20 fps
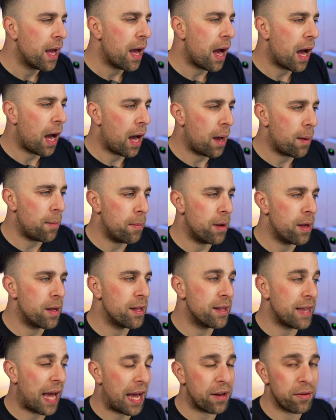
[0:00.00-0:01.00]
Um,
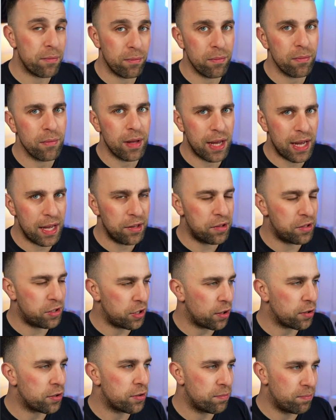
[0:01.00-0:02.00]
that is
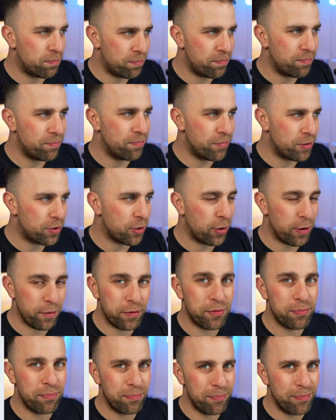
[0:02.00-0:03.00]
just sort
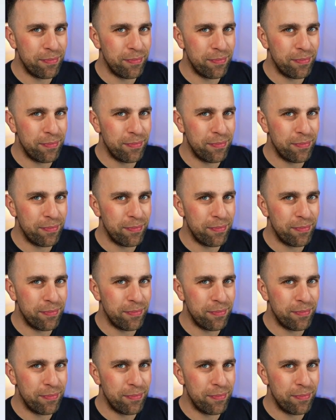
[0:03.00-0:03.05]
of